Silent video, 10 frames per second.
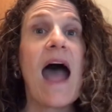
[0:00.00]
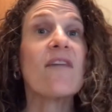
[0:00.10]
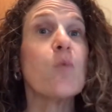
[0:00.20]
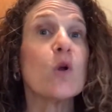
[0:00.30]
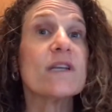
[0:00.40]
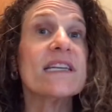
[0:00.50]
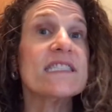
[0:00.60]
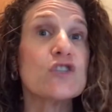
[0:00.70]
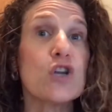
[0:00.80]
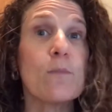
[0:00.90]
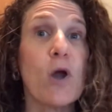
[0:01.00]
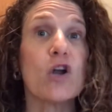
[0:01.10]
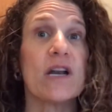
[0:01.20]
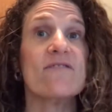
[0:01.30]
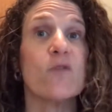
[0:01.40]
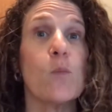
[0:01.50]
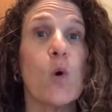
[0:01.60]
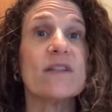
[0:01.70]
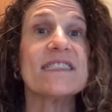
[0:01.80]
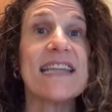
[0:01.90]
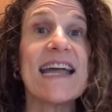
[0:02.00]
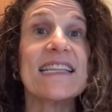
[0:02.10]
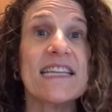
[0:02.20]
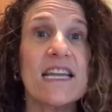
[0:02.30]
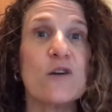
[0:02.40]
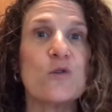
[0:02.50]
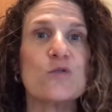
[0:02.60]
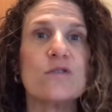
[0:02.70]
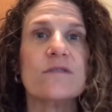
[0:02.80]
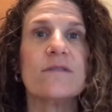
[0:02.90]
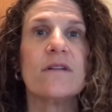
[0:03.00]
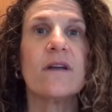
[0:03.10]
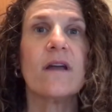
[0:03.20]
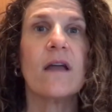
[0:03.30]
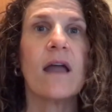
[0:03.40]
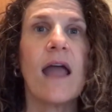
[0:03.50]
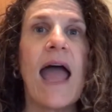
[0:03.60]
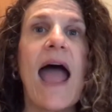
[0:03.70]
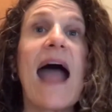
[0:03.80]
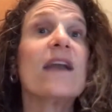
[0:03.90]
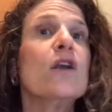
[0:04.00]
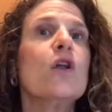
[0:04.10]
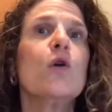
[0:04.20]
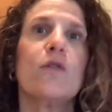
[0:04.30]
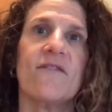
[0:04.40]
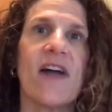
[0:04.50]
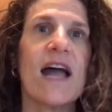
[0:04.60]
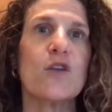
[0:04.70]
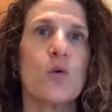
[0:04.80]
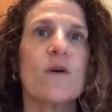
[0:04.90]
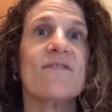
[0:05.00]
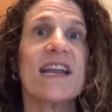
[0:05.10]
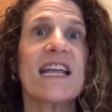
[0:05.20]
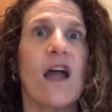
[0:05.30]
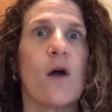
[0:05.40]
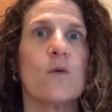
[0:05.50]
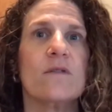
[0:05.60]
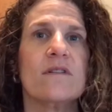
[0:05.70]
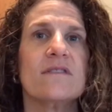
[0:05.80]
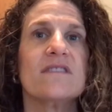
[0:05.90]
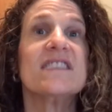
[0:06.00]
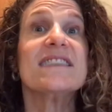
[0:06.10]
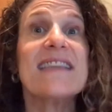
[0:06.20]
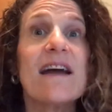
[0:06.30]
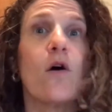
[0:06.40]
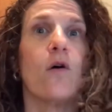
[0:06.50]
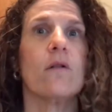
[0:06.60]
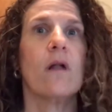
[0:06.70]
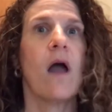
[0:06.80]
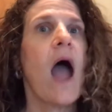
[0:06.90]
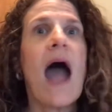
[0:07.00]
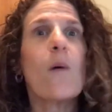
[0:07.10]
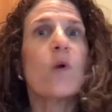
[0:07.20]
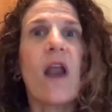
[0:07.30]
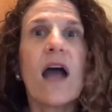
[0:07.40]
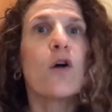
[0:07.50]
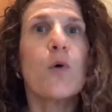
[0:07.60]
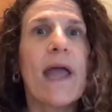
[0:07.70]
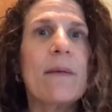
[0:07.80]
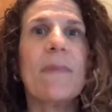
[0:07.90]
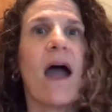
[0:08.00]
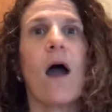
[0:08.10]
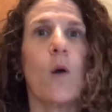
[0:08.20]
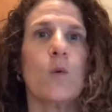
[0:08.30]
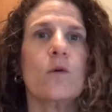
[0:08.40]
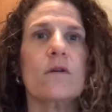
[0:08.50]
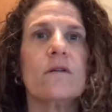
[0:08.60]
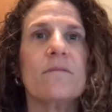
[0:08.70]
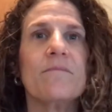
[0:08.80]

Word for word: I've worked in digital marketing for more than ten years. I knew the value of video. Still, I will not create my own.